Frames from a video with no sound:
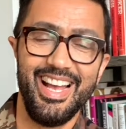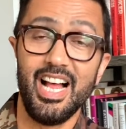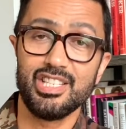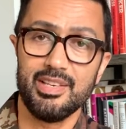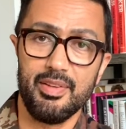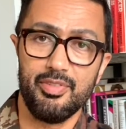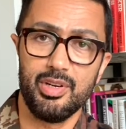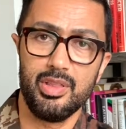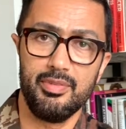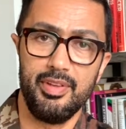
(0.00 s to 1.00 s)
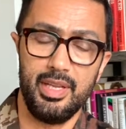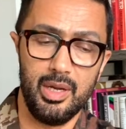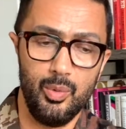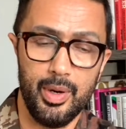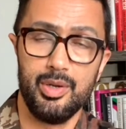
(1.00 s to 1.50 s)
I'll save that for another
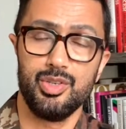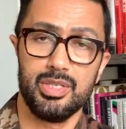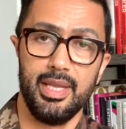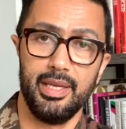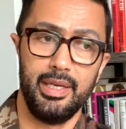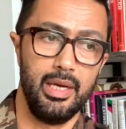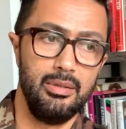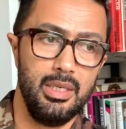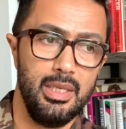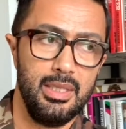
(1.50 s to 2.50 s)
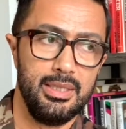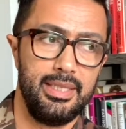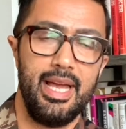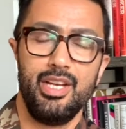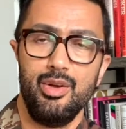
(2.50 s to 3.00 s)
video where it's just like you know,
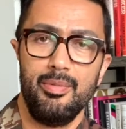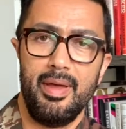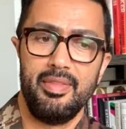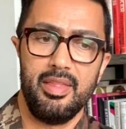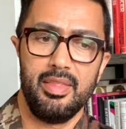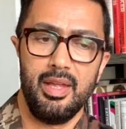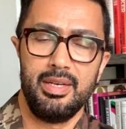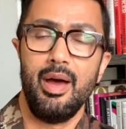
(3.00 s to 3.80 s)
now you know about that.